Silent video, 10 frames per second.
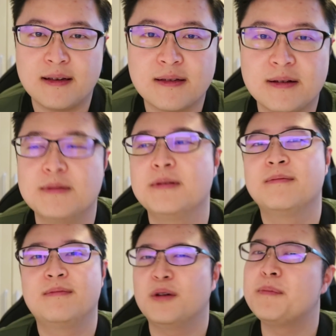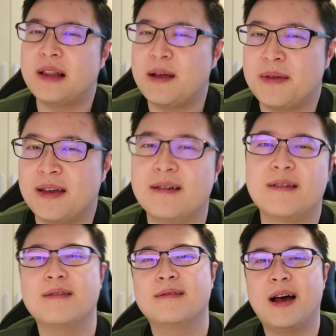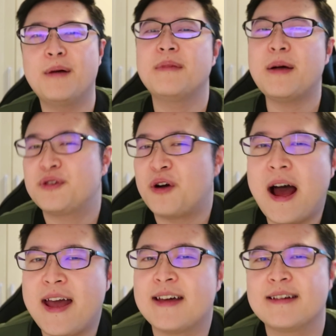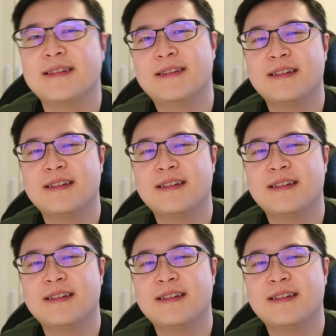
so don't be like me, I'm trying.